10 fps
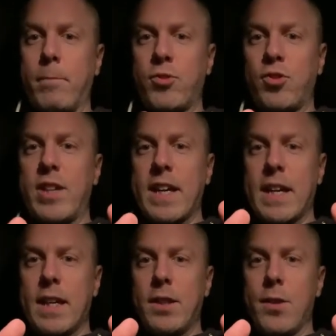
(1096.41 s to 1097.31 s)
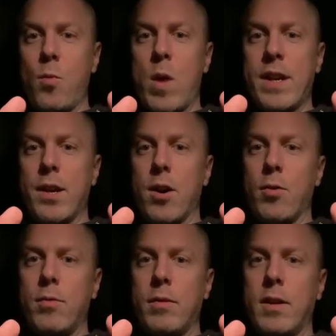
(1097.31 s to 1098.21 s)
stick it in the
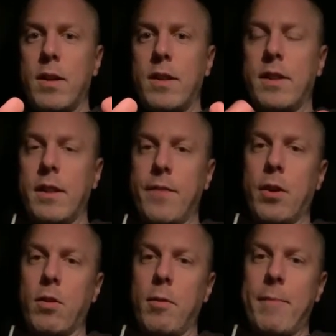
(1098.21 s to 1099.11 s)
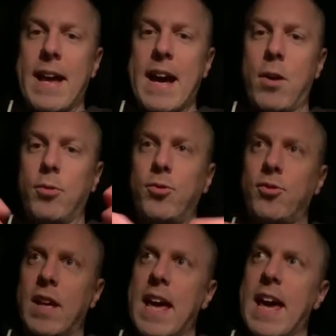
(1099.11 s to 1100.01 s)
window in the living room at my
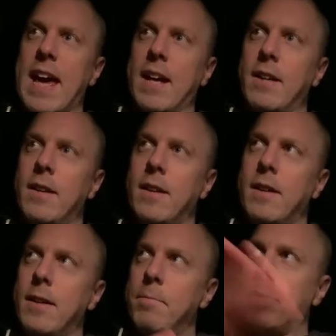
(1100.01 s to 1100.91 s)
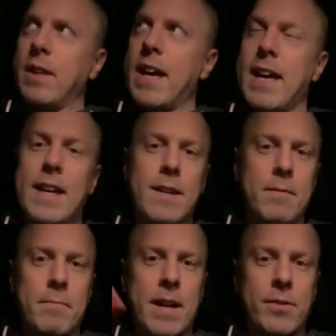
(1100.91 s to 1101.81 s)
house, and play
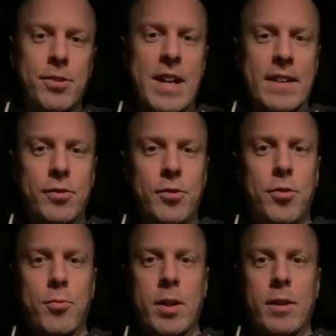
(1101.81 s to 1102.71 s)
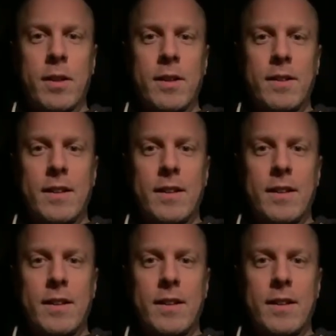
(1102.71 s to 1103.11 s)
Michael Jackson's Thriller.